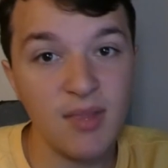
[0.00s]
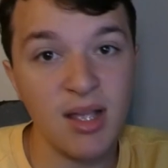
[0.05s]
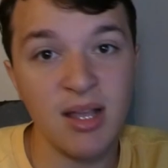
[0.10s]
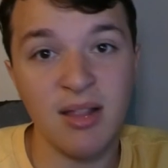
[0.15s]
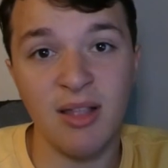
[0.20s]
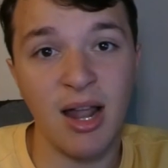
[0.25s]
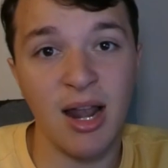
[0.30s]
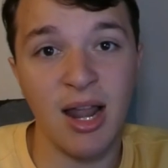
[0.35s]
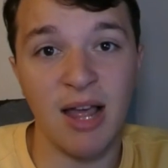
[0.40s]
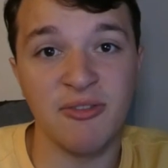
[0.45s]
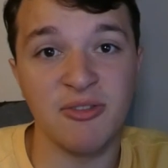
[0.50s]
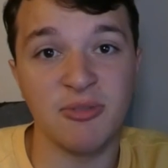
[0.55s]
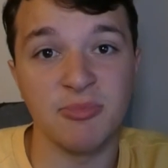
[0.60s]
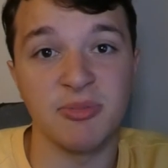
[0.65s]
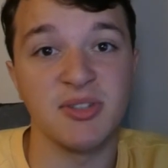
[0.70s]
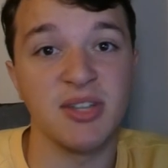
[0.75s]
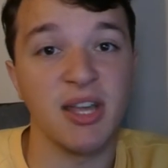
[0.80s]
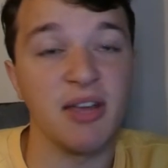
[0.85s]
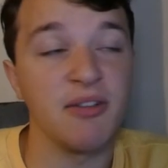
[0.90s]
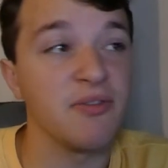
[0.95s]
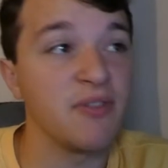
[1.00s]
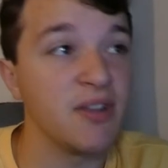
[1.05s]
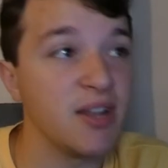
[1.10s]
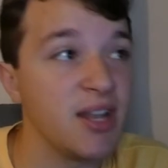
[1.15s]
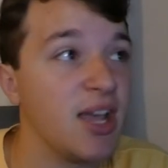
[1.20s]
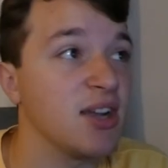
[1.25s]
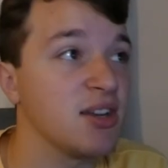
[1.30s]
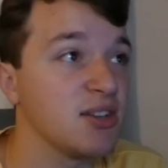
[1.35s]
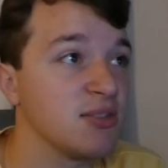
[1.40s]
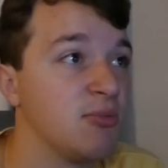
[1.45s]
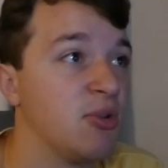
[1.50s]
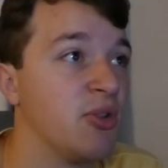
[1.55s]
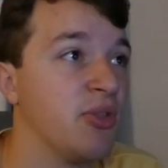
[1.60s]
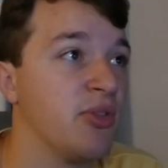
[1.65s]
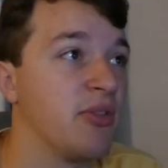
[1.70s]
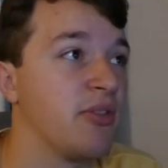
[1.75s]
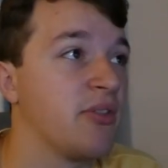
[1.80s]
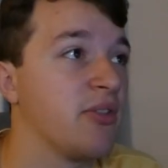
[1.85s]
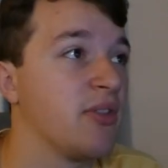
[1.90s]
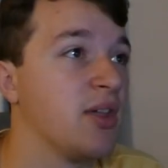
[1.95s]
That'll have to be saved for next
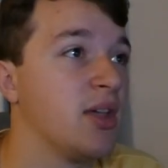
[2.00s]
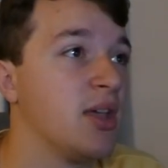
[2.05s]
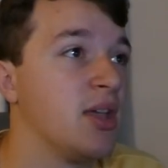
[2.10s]
month.